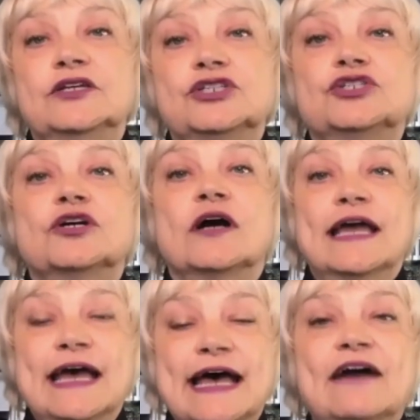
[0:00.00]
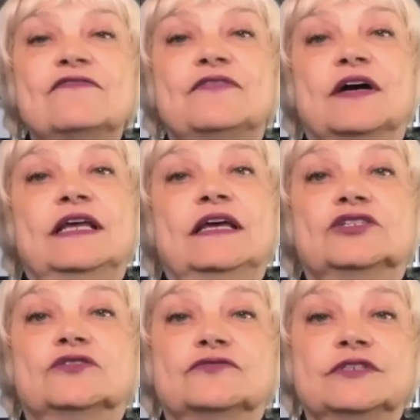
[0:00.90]
sure I have
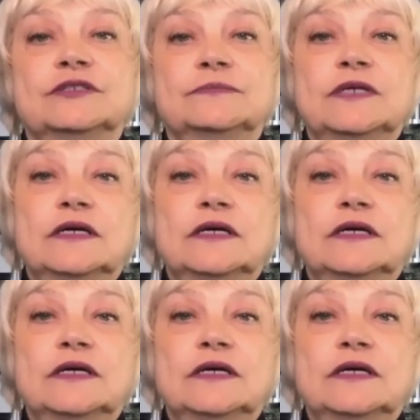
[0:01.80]
financial freedom